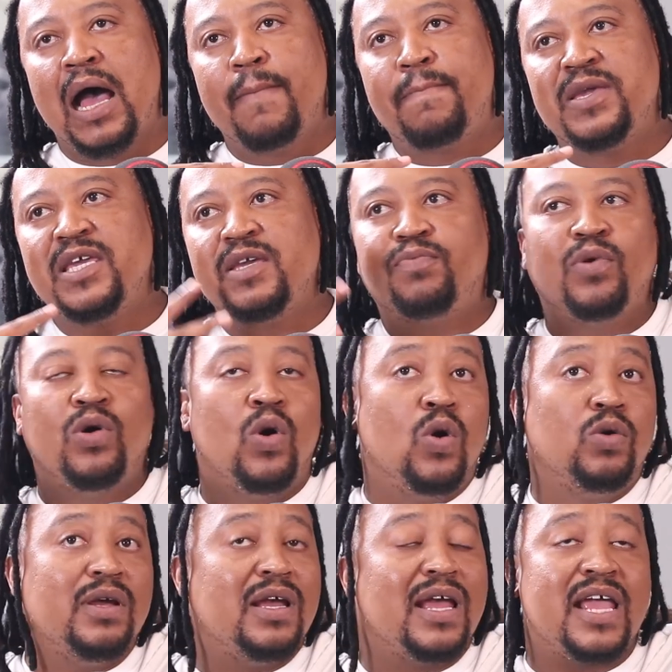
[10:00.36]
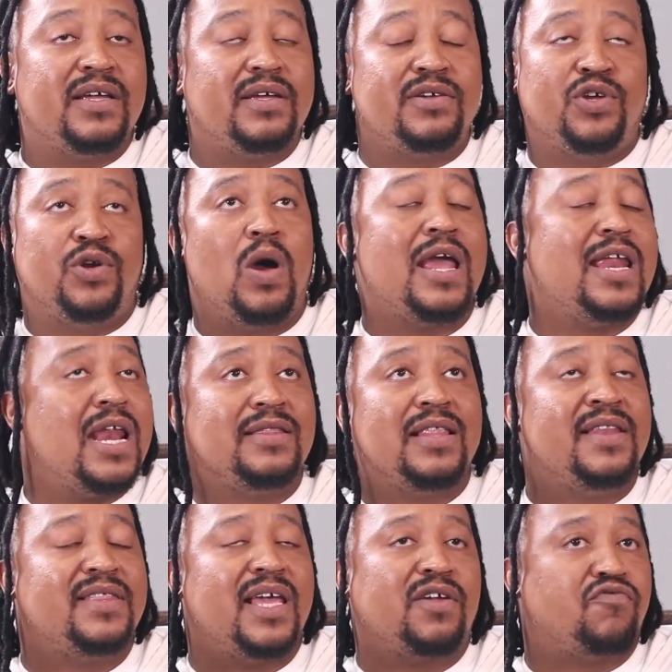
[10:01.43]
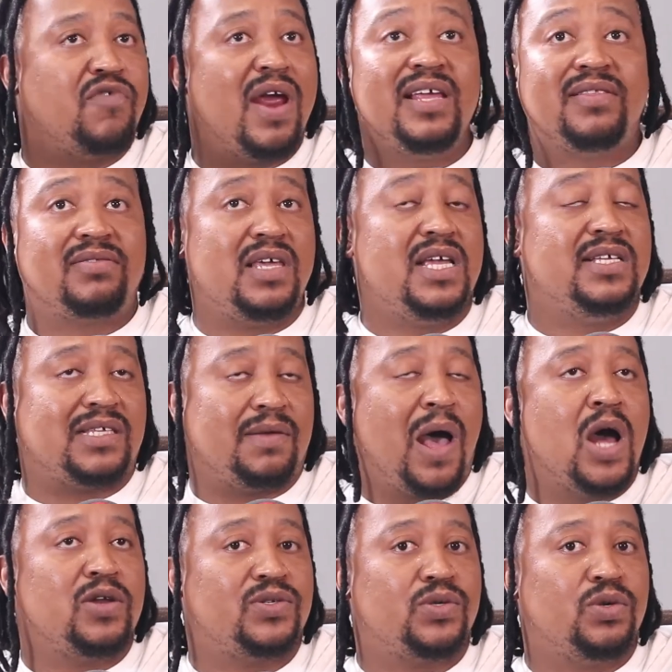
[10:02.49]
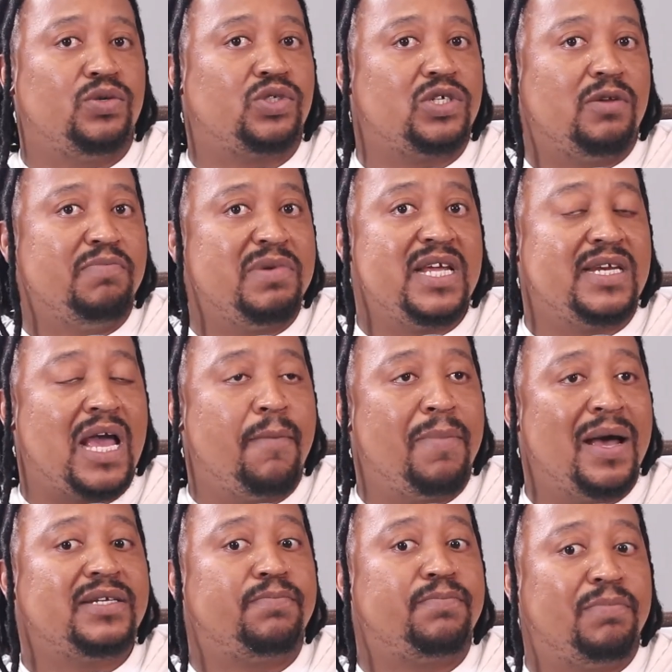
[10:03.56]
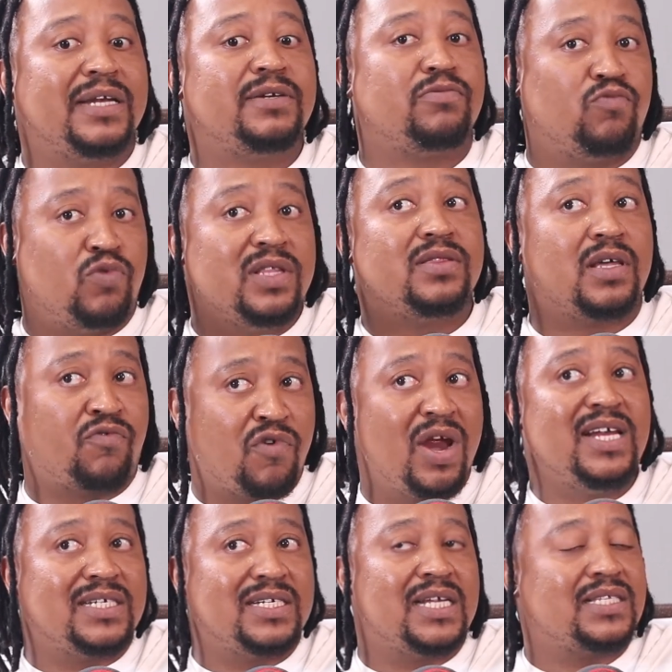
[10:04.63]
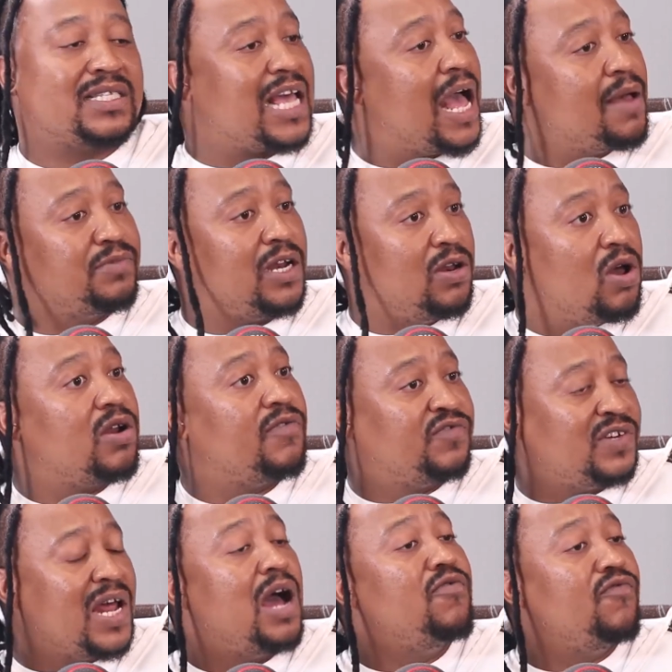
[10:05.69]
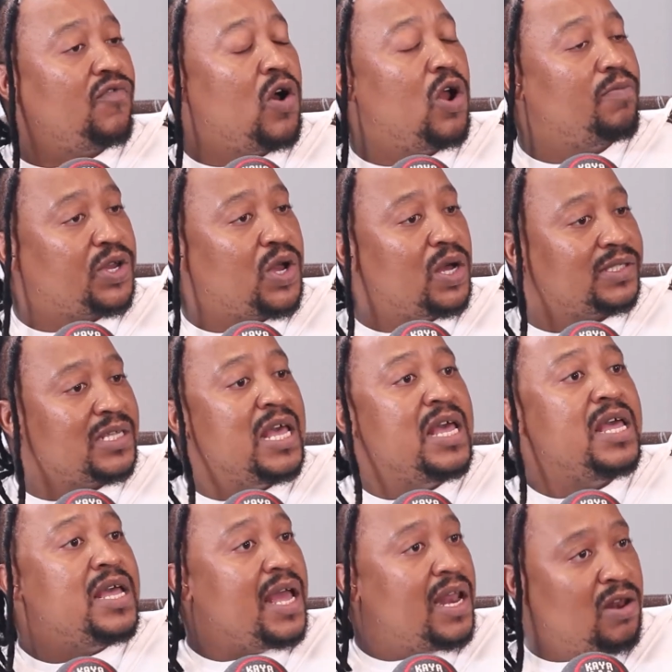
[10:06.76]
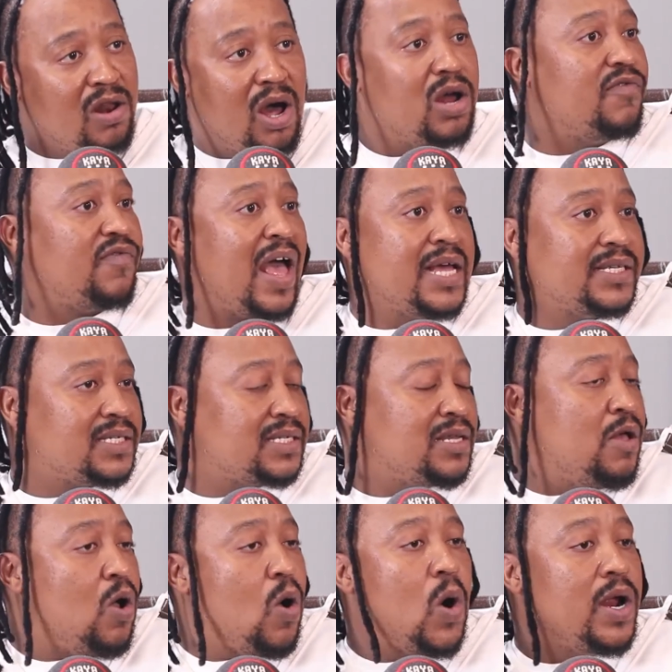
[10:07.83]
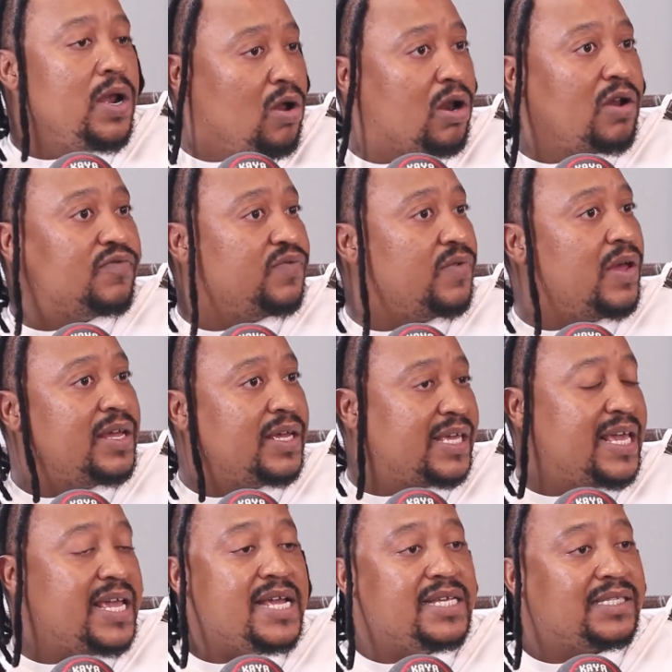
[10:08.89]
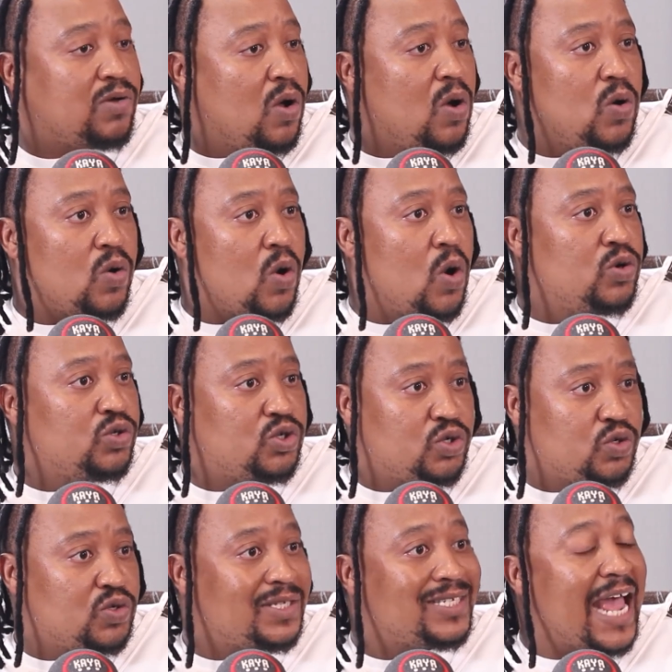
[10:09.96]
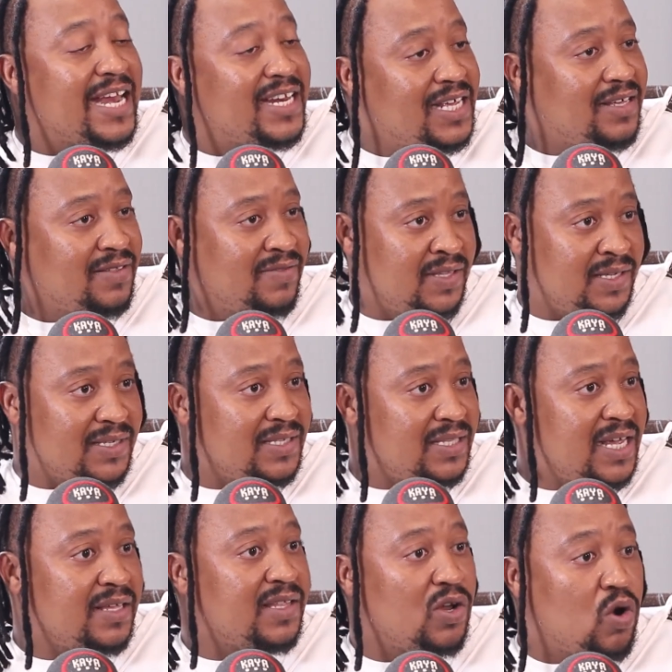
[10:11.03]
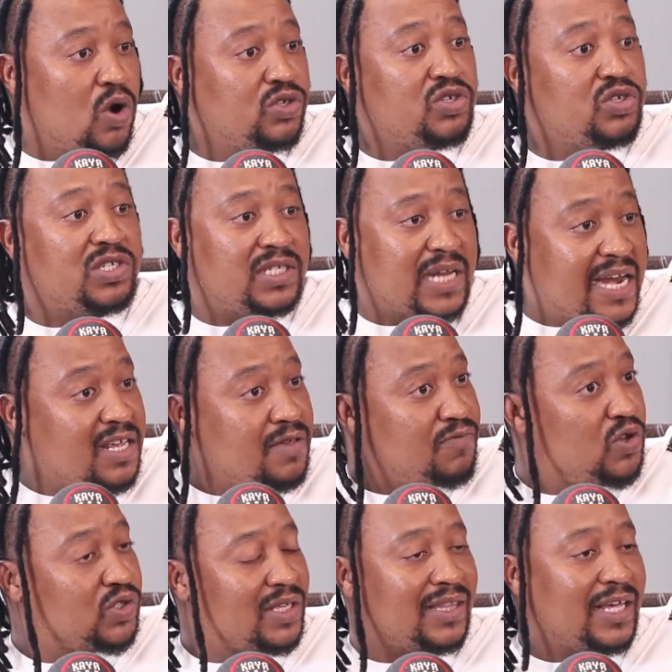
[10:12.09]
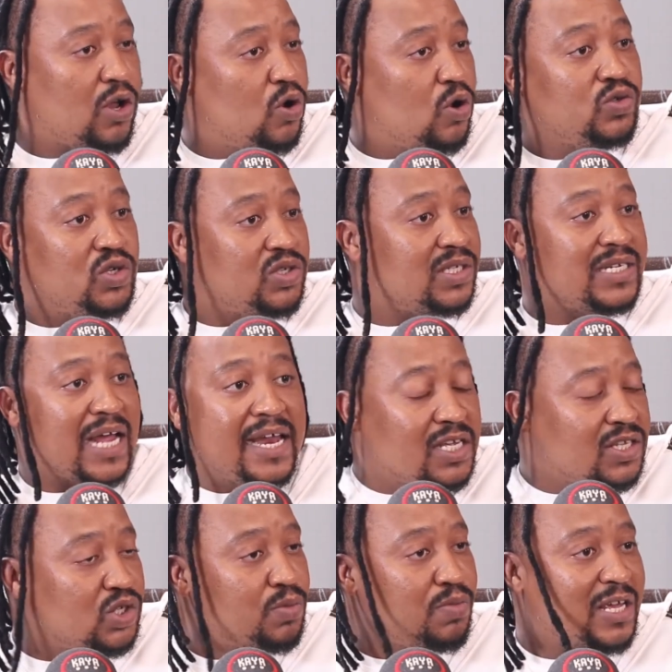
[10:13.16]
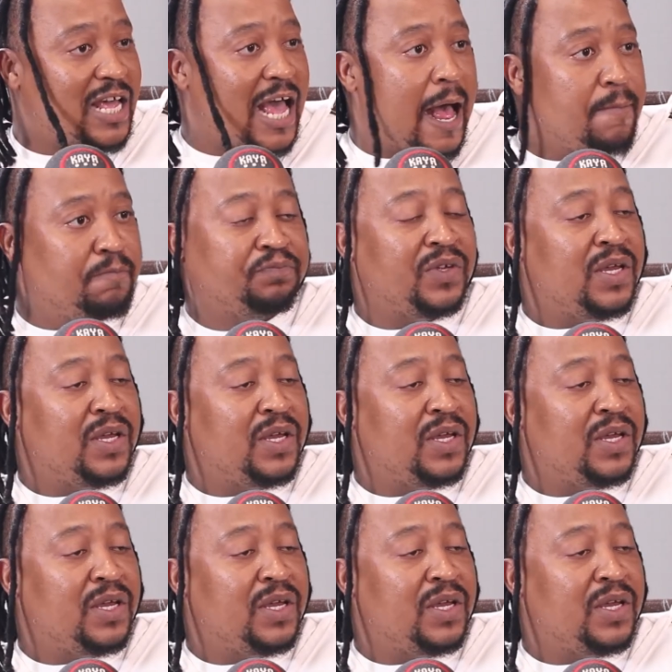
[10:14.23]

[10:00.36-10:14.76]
people, and there are great things about social media, but with the greatness comes a lot of downfall, because a lot of us, or a lot of kids go to study this thing. They go to study music. They go to study to become